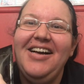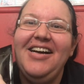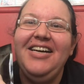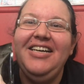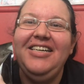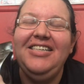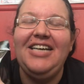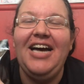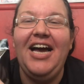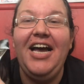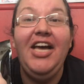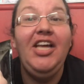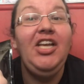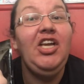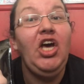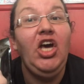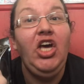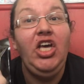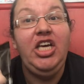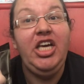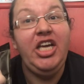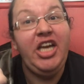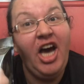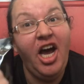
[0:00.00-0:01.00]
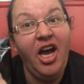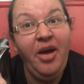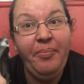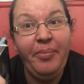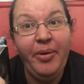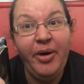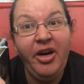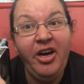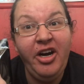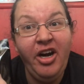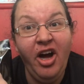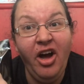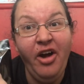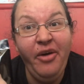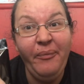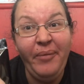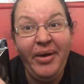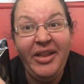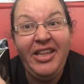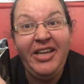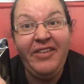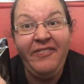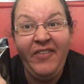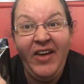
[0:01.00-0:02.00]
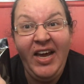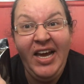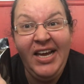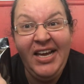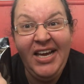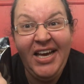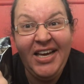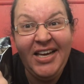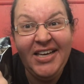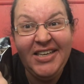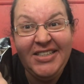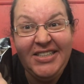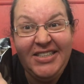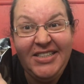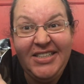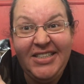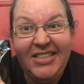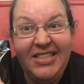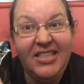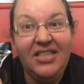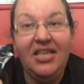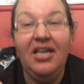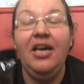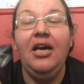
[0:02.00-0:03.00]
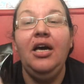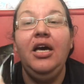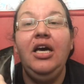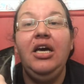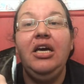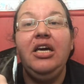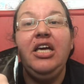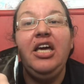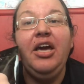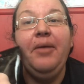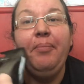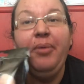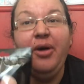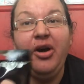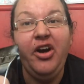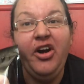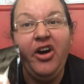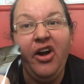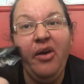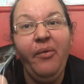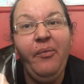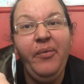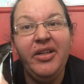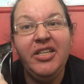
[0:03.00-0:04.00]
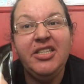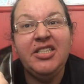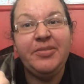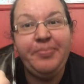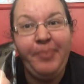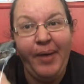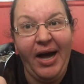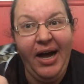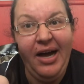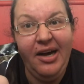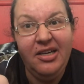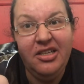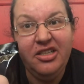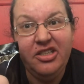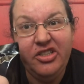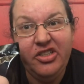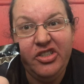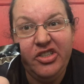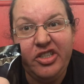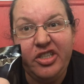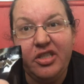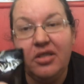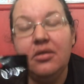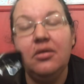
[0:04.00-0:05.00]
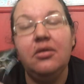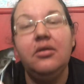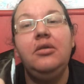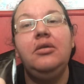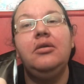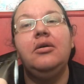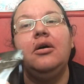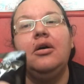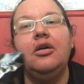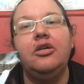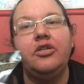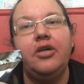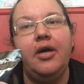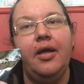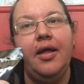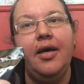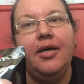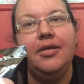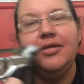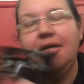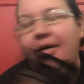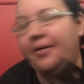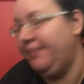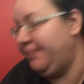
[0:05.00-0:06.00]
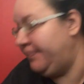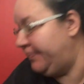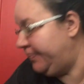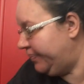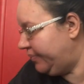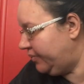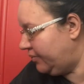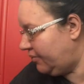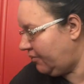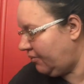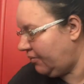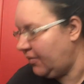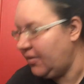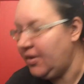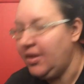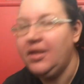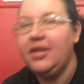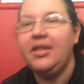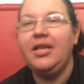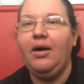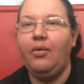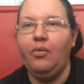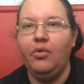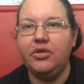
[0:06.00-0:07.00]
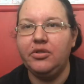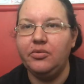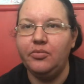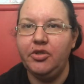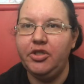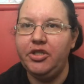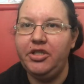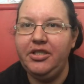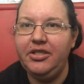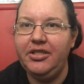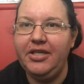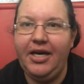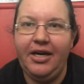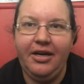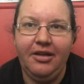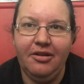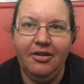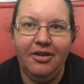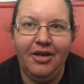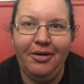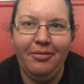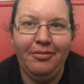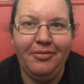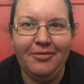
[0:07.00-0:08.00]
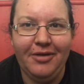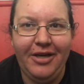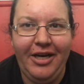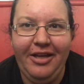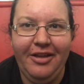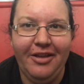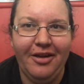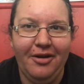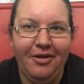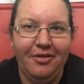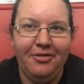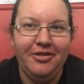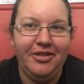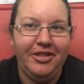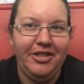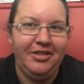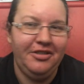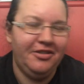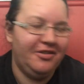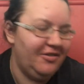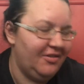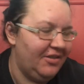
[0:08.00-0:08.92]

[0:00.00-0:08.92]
saying, you don't put it on with your fingers, you put it on with a sponge. So I'm going to try these out. That wasn't what she sounded like either. She